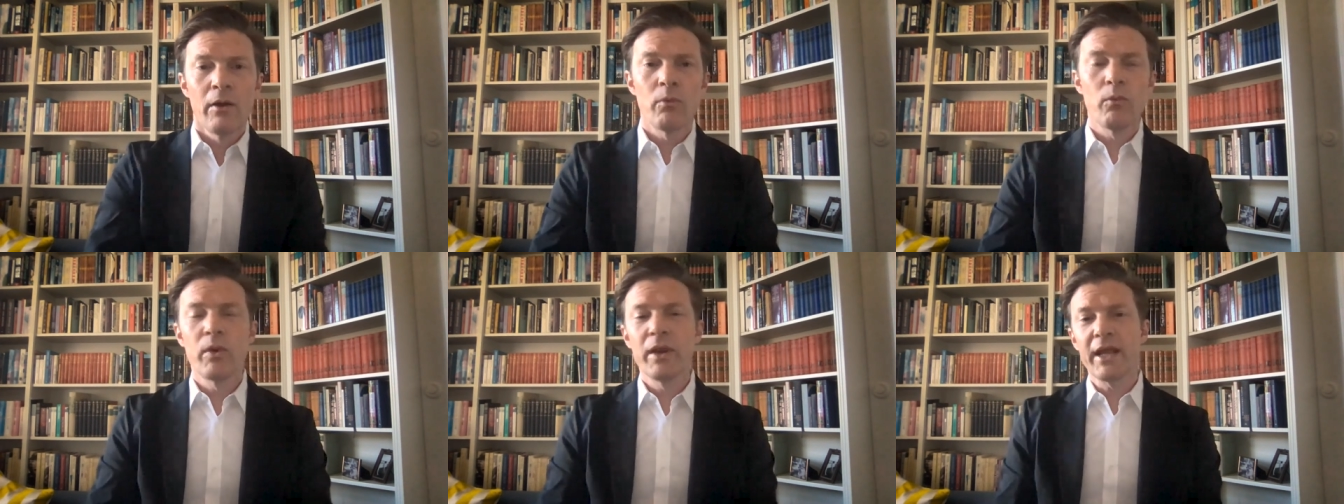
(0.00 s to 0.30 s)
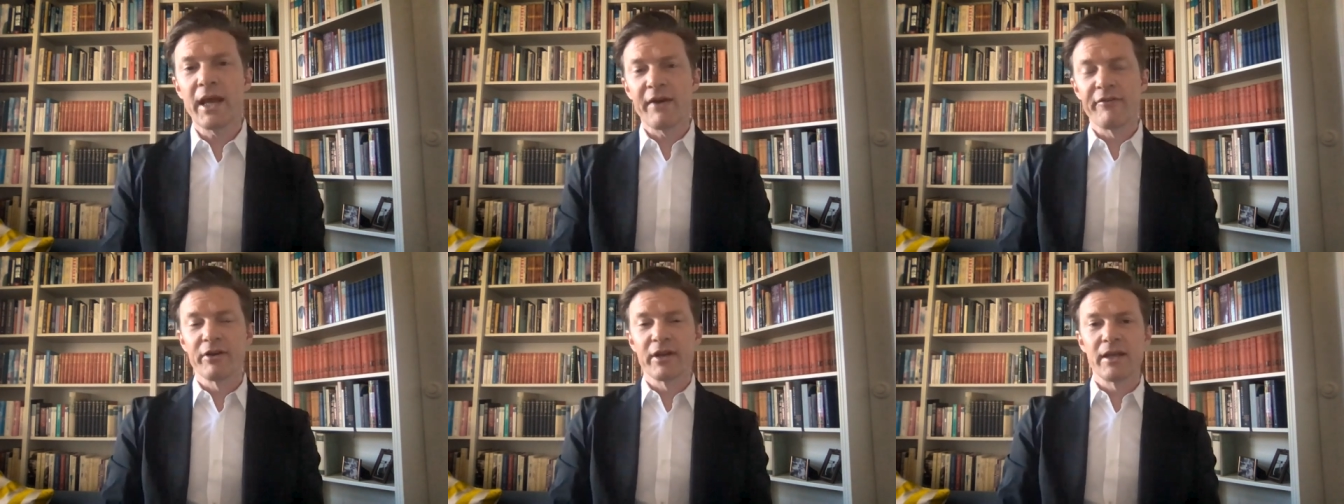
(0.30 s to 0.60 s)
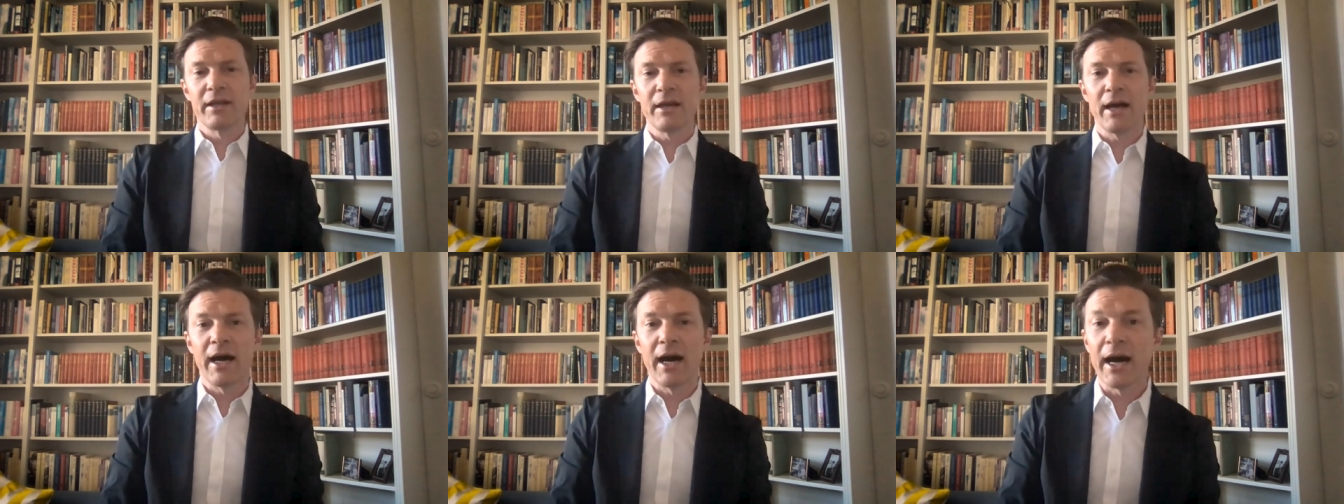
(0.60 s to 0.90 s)
We have
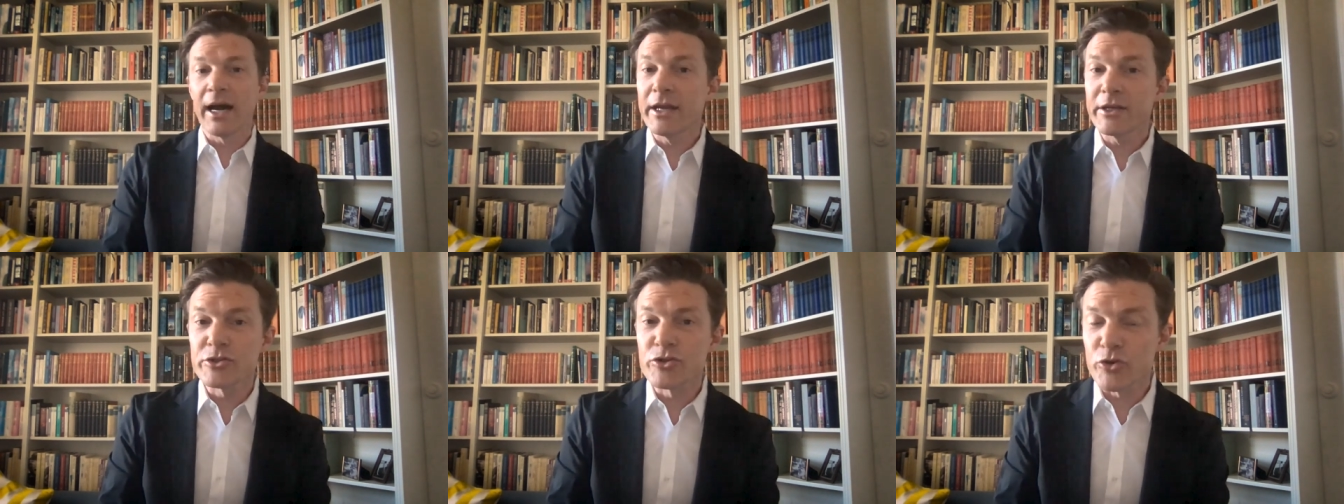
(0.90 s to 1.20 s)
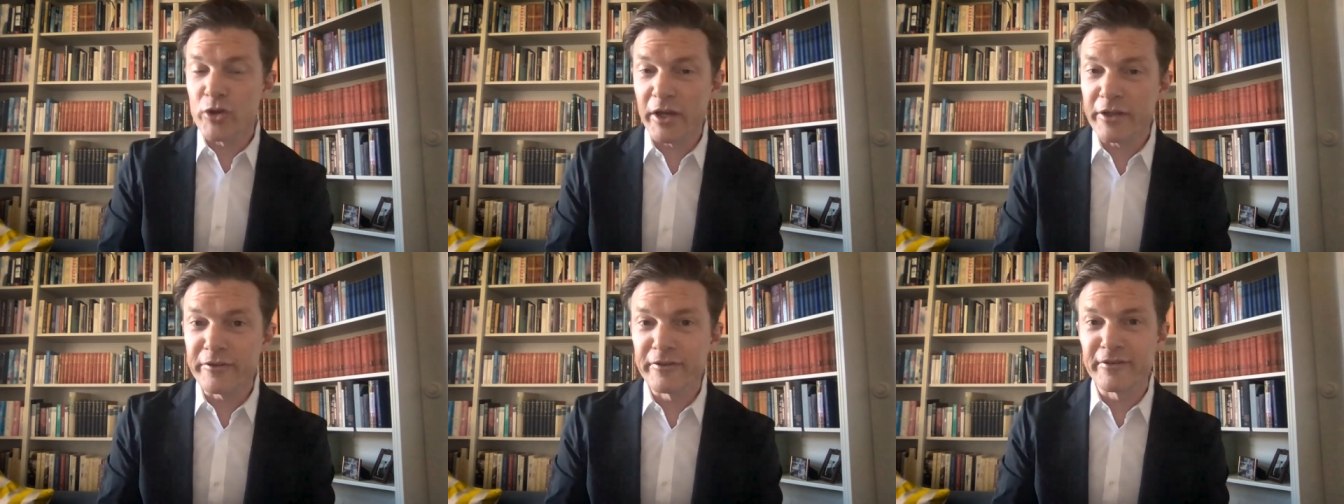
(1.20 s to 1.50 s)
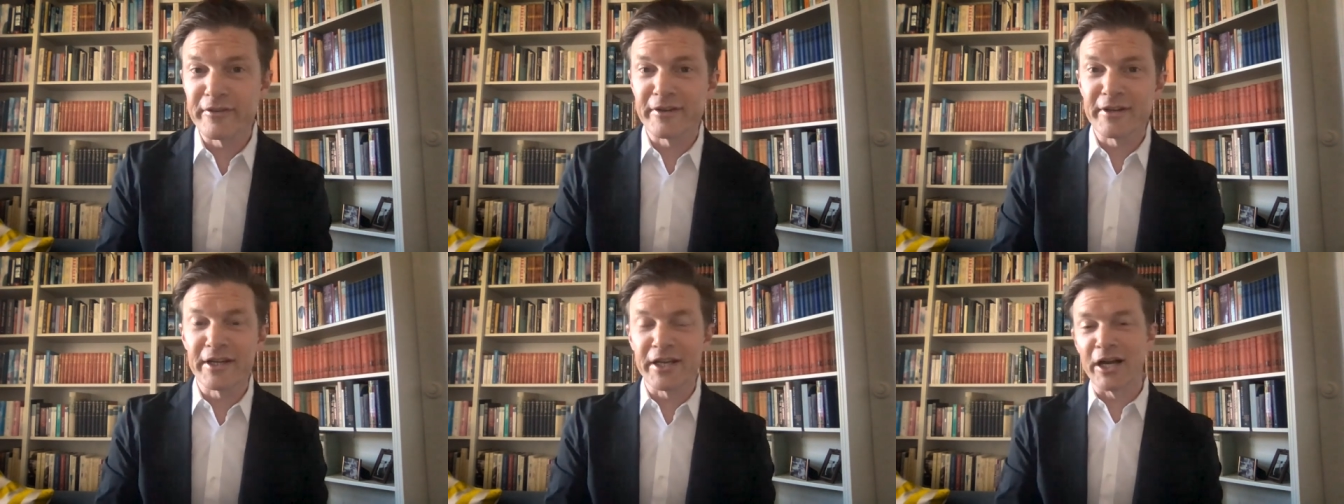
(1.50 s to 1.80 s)
a high
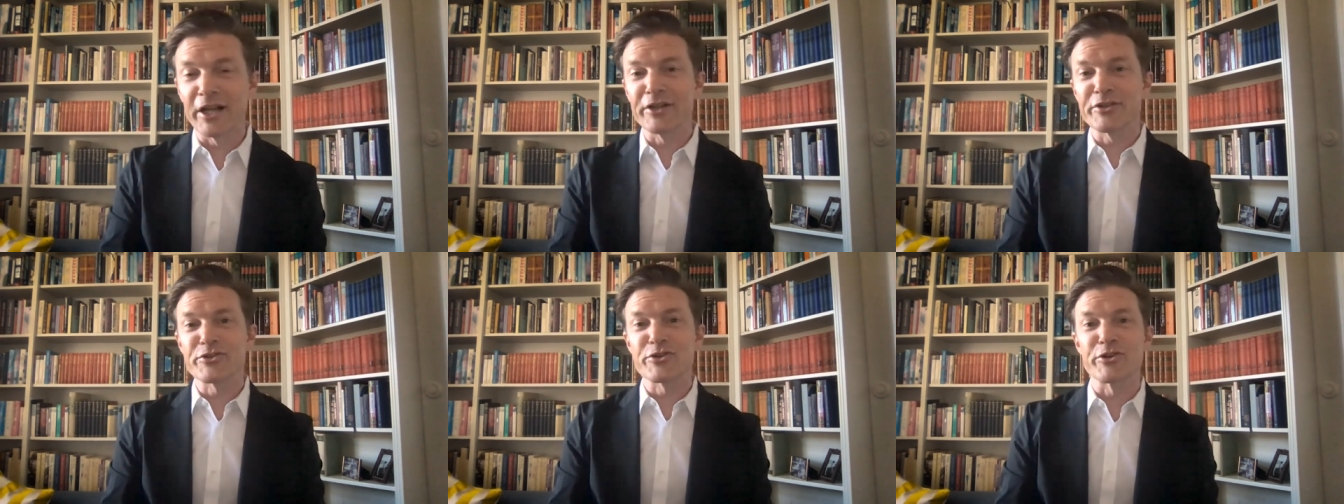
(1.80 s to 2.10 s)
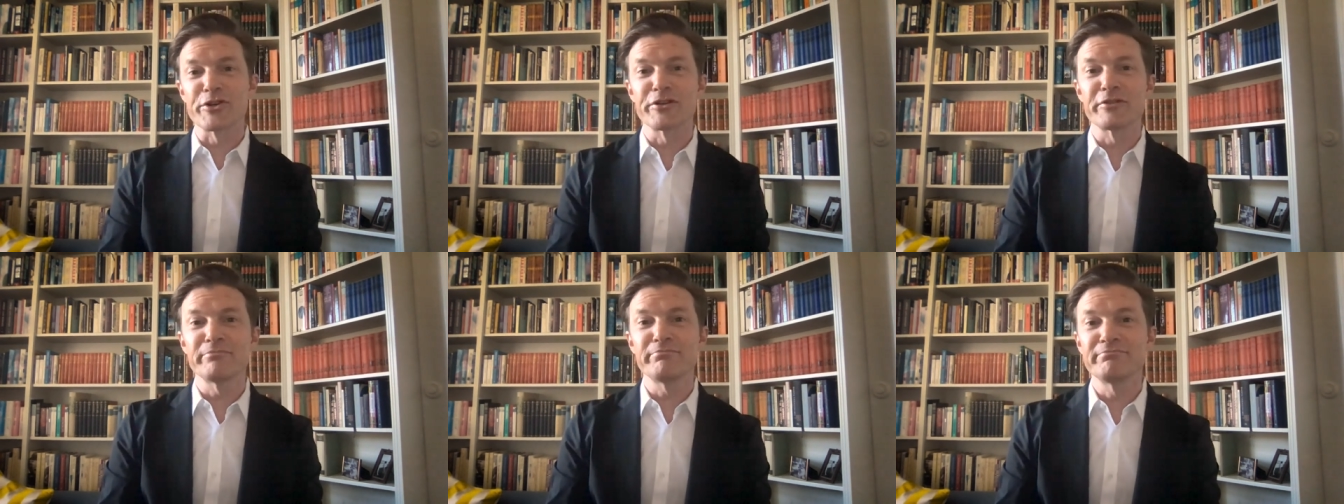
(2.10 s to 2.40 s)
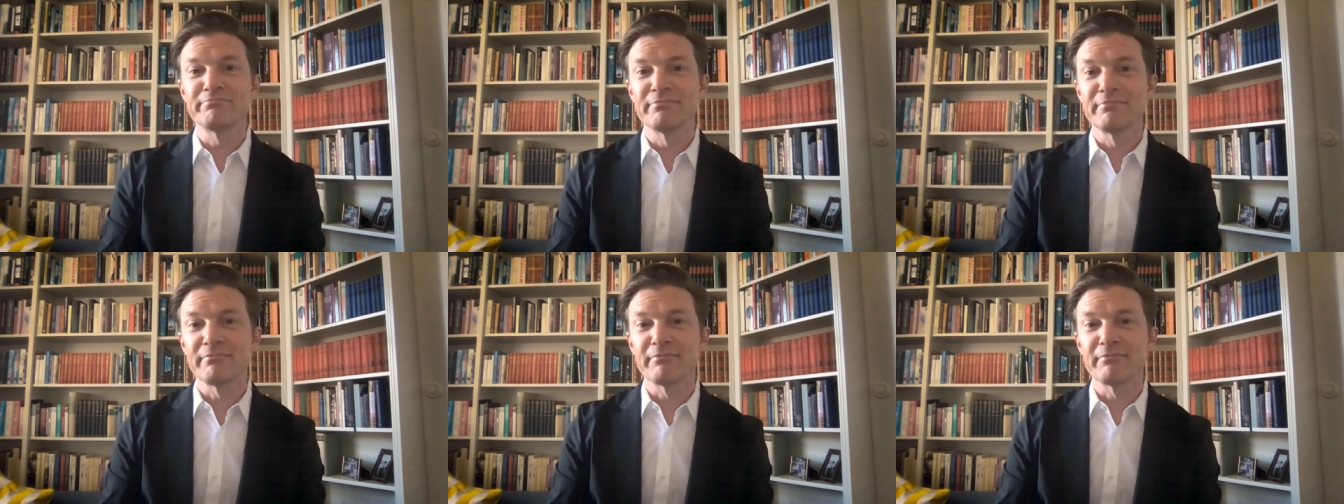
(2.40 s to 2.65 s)
trust culture